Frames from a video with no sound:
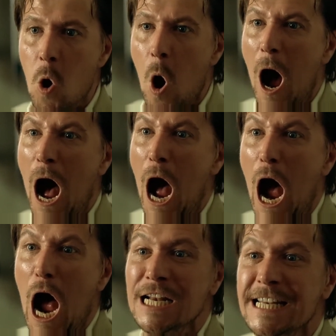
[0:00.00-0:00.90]
grows
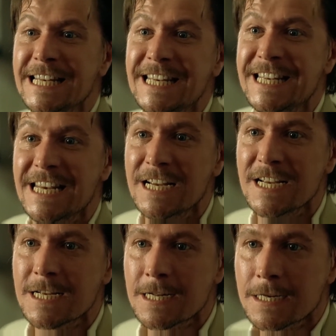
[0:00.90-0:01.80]
beyond his
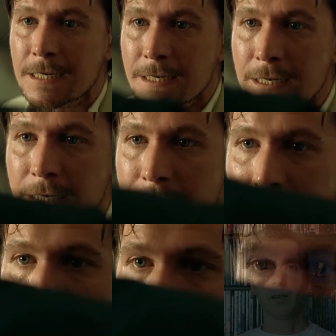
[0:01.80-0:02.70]
ability to control.
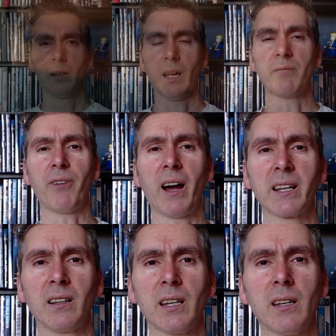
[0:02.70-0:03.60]
And
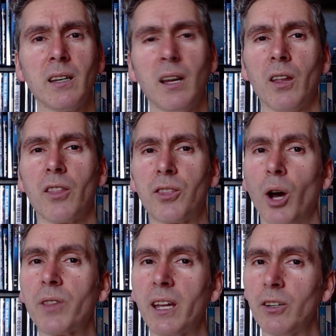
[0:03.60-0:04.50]
finally,
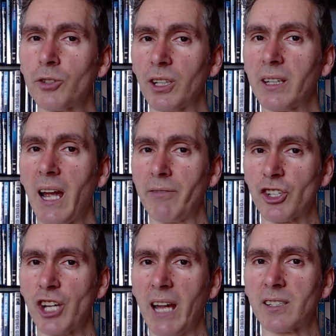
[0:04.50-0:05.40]
though they usually have a
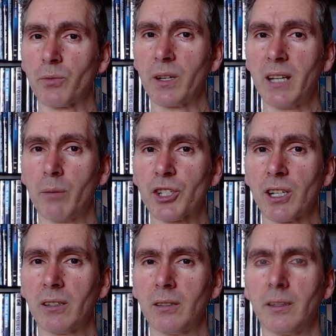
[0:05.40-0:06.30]
chance at
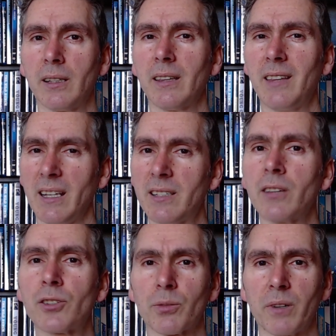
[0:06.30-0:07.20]
redemption, they
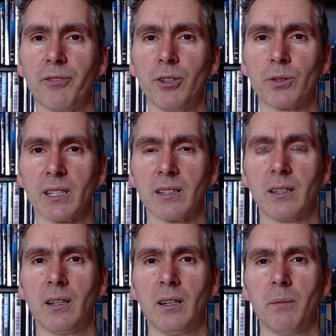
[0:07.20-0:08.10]
tend to refuse it.
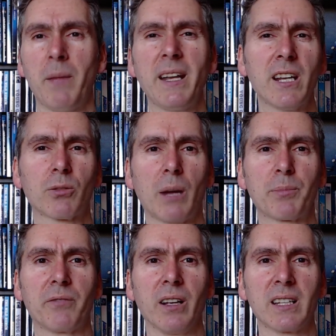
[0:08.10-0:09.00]
Many
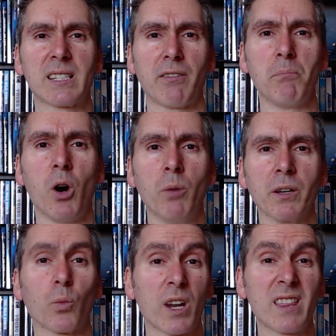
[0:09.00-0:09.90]
corrupted villains have a
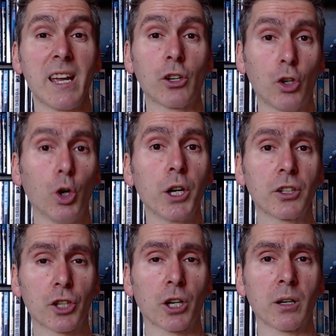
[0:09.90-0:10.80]
moment where they
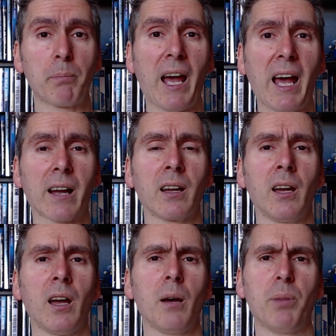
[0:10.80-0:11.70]
could turn back,
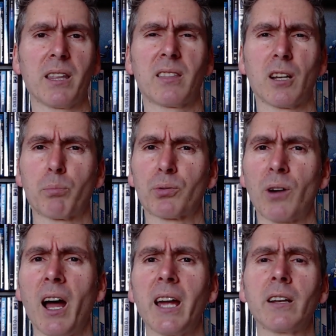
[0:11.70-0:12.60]
but their
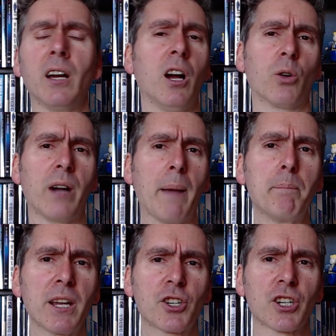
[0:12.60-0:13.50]
pride or
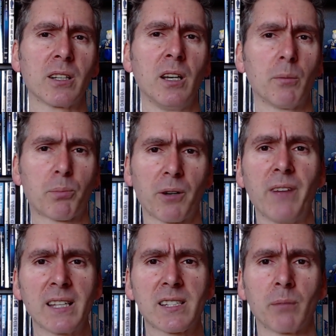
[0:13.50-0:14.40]
ambition
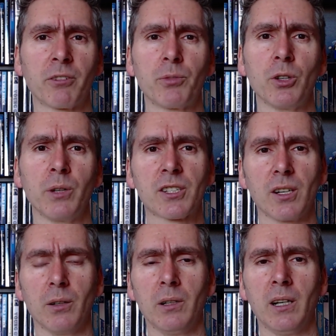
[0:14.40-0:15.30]
prevents them from doing so.